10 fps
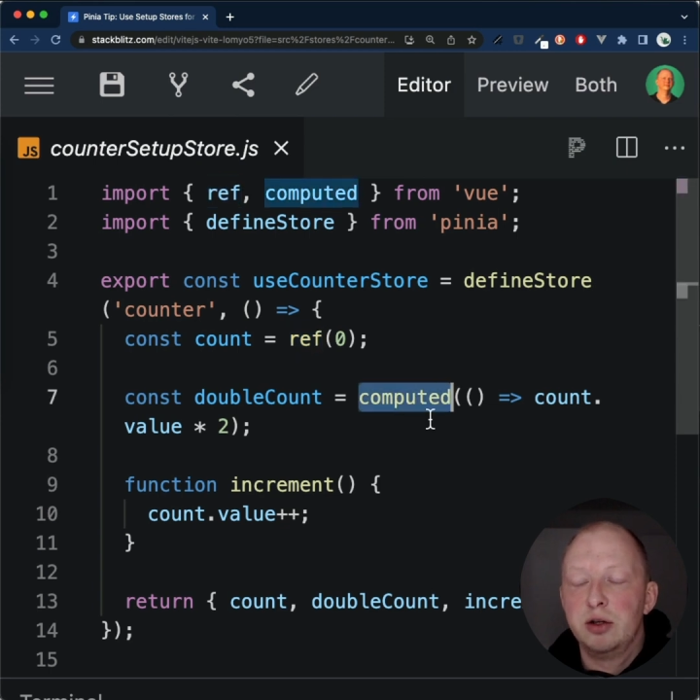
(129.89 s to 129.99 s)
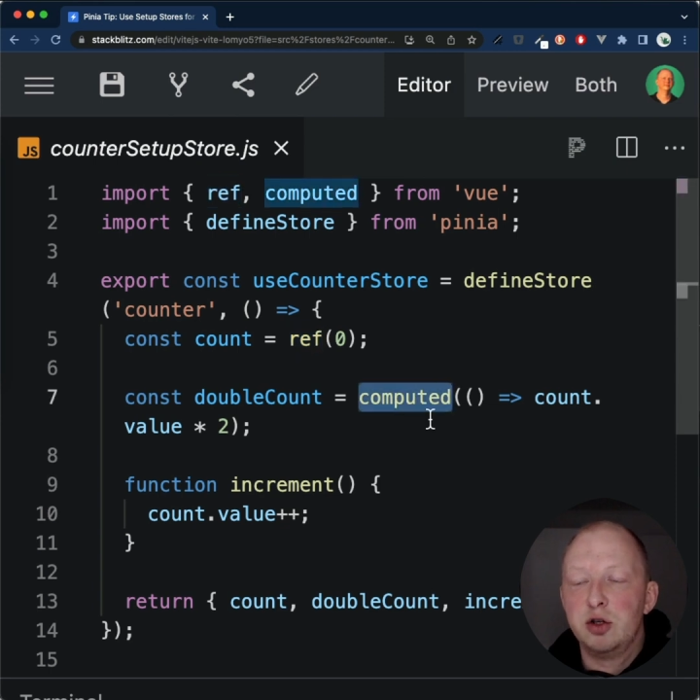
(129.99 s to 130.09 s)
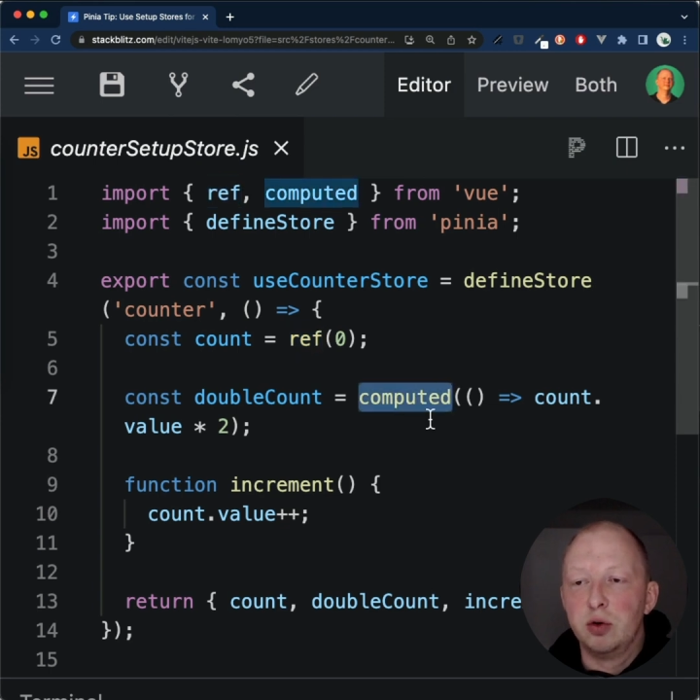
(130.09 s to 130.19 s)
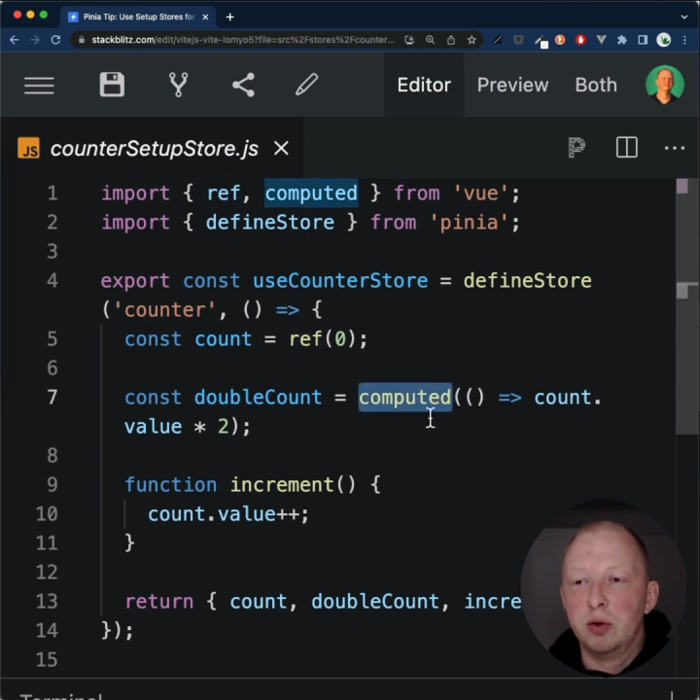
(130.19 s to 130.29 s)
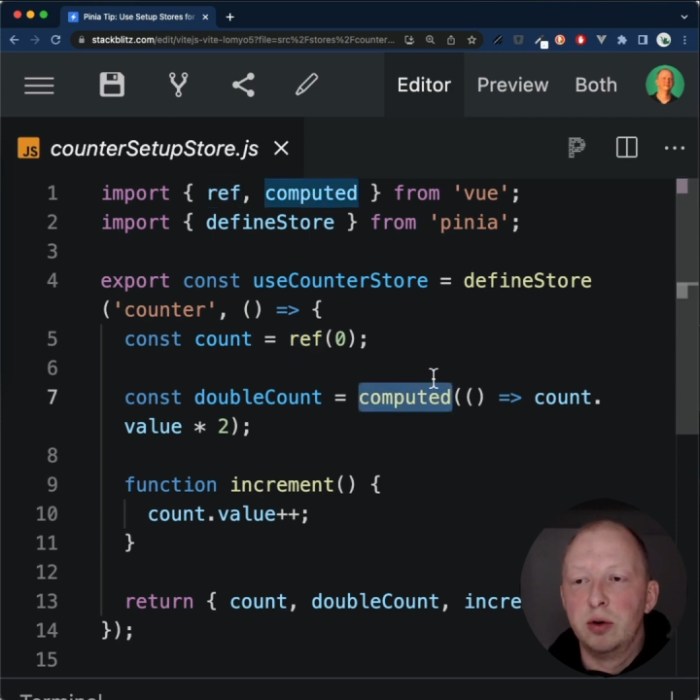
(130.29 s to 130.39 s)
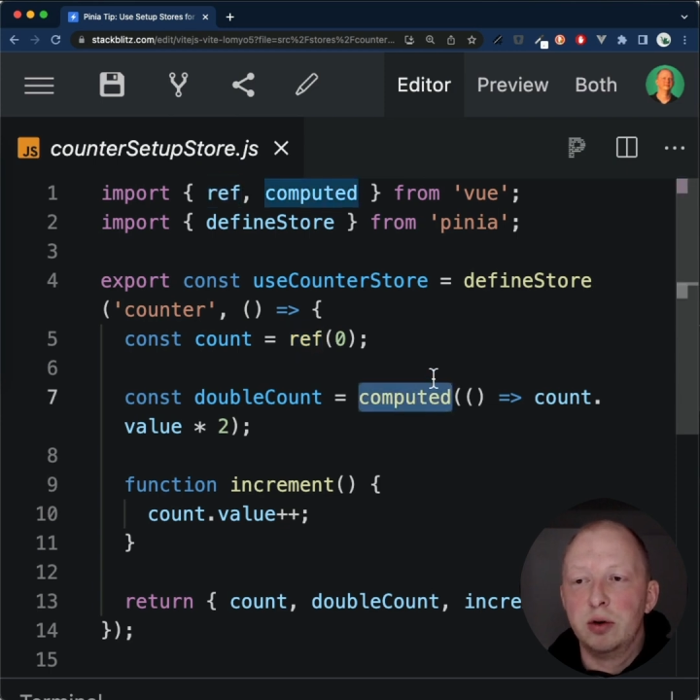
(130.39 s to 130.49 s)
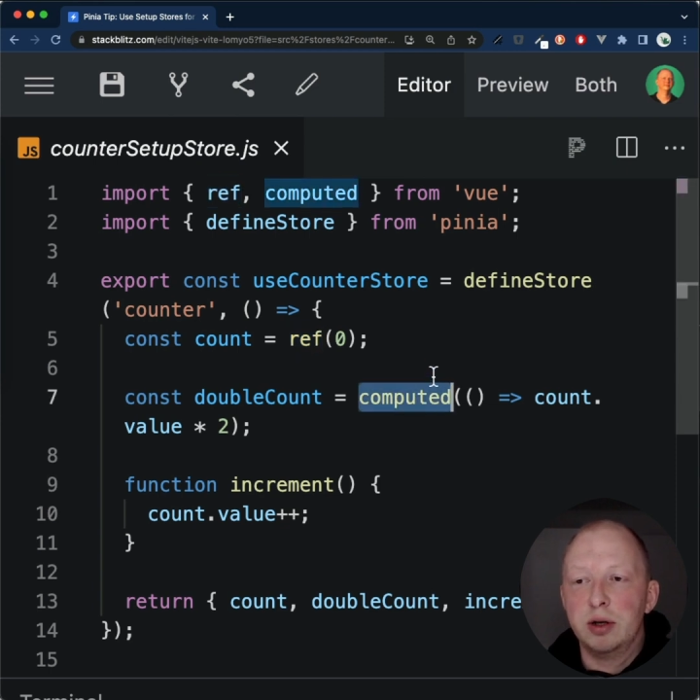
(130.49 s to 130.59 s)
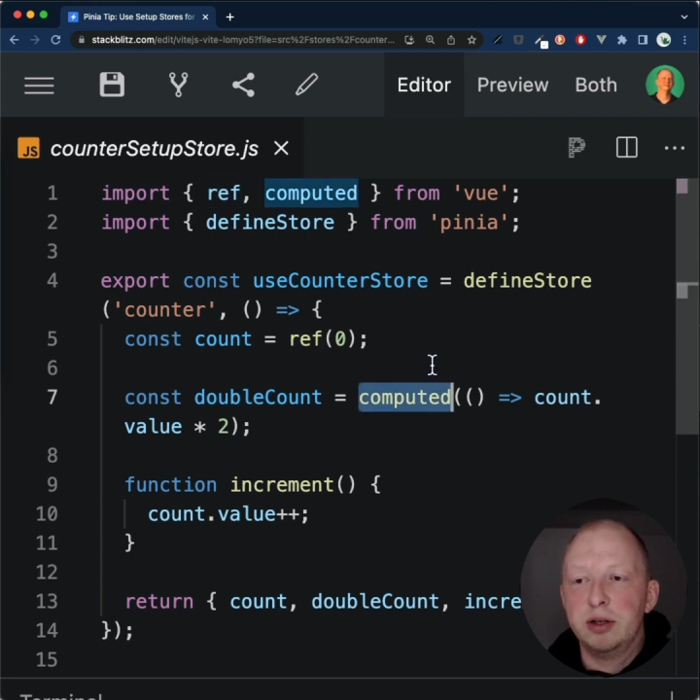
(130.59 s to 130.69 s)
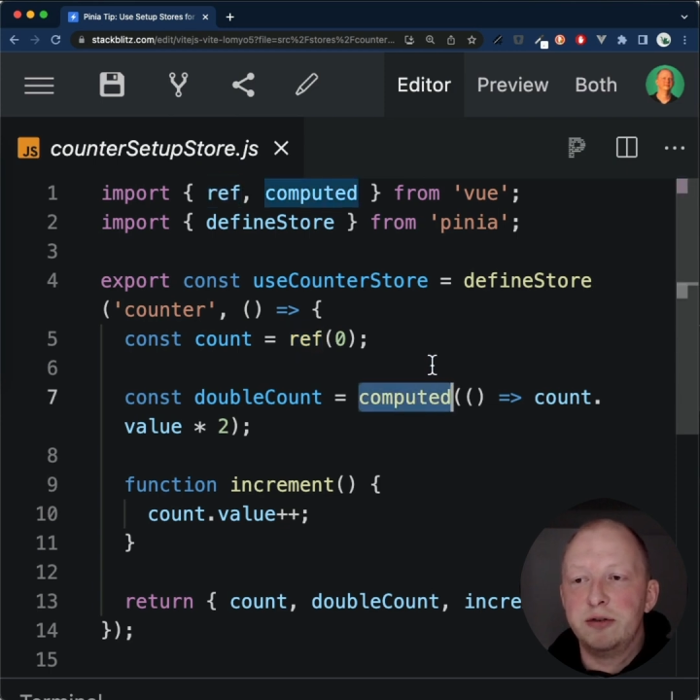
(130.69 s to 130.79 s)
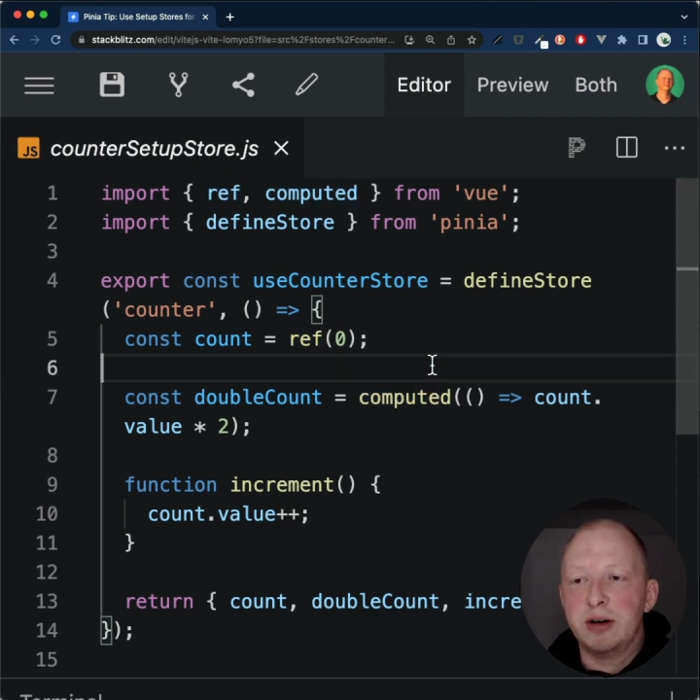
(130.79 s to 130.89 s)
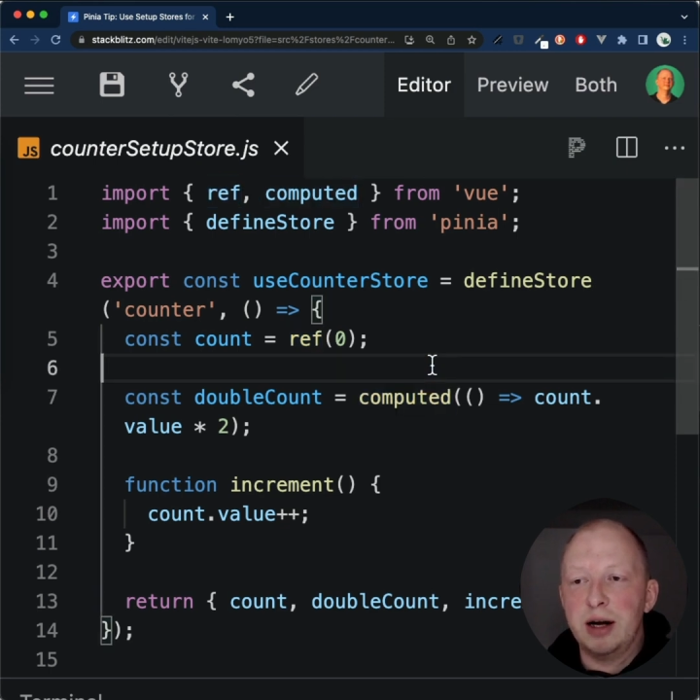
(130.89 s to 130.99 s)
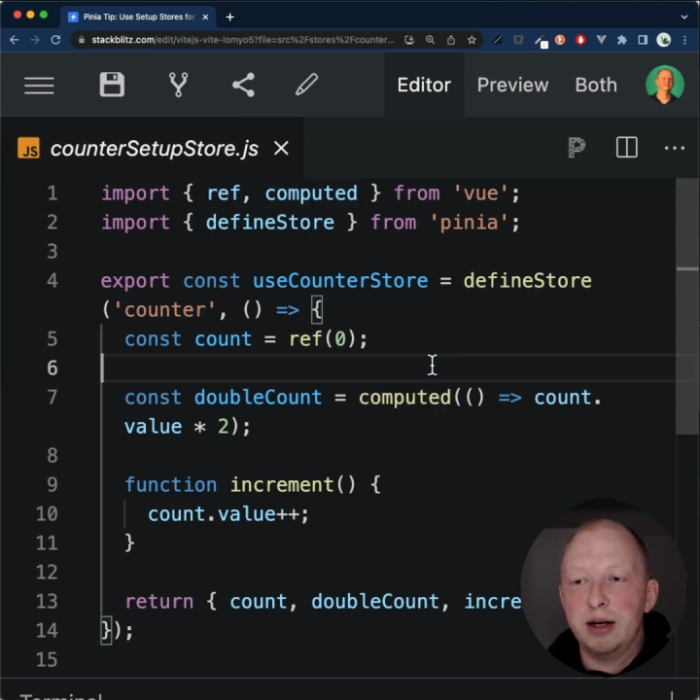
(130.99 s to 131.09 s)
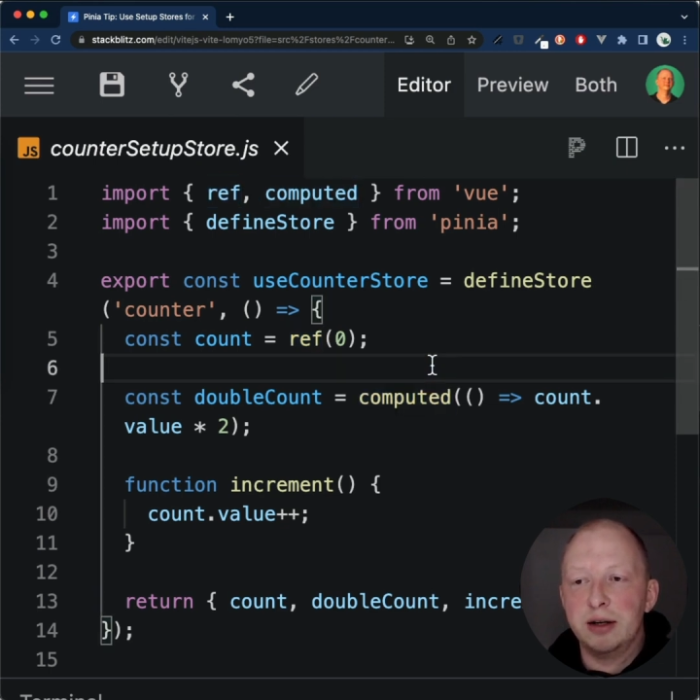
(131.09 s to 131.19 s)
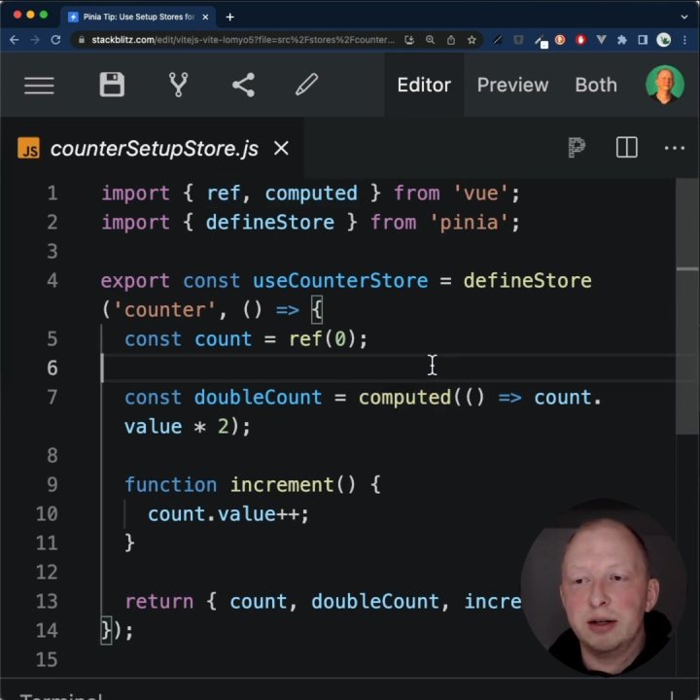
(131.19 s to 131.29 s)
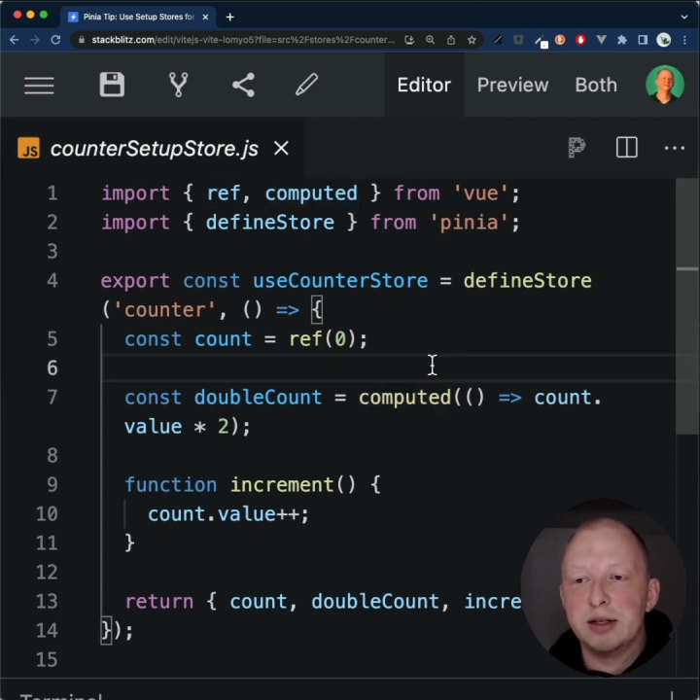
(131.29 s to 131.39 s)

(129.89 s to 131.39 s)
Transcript: to define